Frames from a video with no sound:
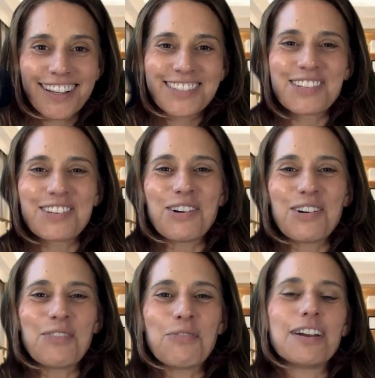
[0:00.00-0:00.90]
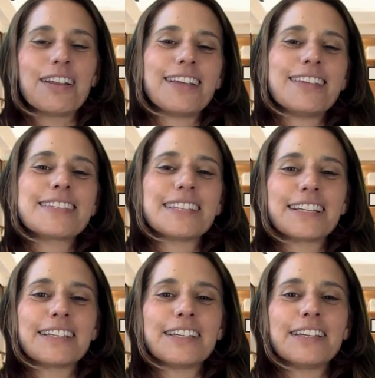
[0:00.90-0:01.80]
to know what is
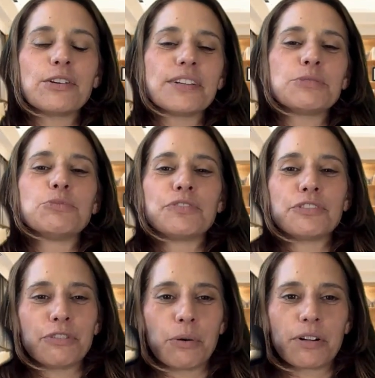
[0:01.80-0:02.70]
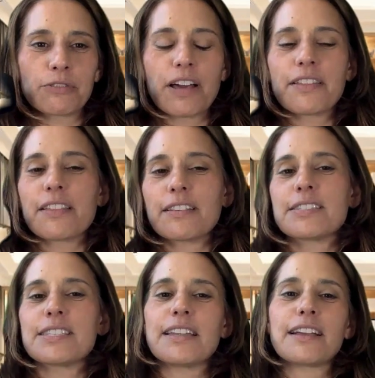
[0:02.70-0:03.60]
likely going to move you forward rather than
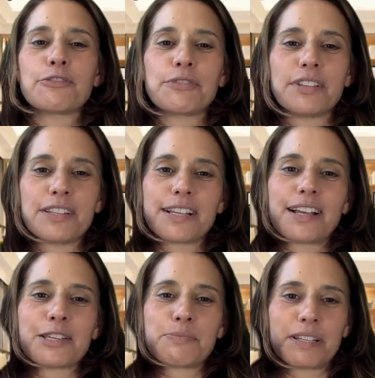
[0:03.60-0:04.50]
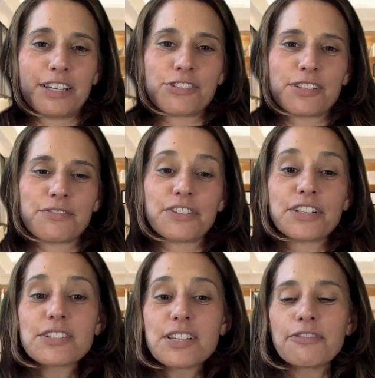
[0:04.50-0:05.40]
setting unrealistic expectations for
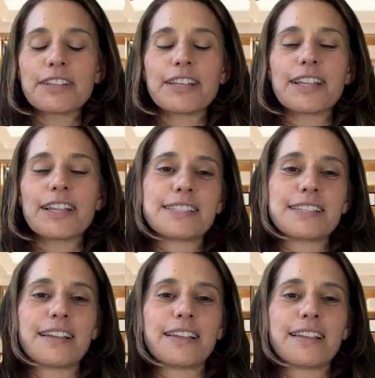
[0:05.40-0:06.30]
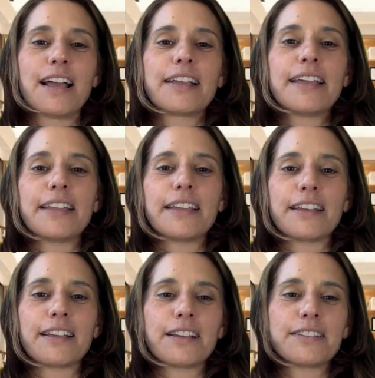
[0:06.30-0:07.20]
yourself. And as I said,
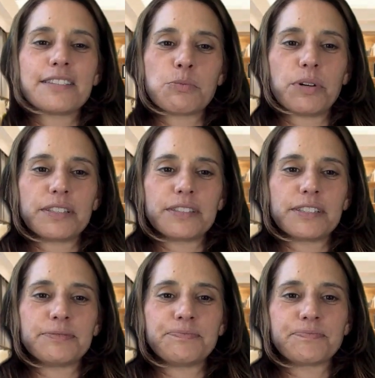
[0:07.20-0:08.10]
getting disappointed.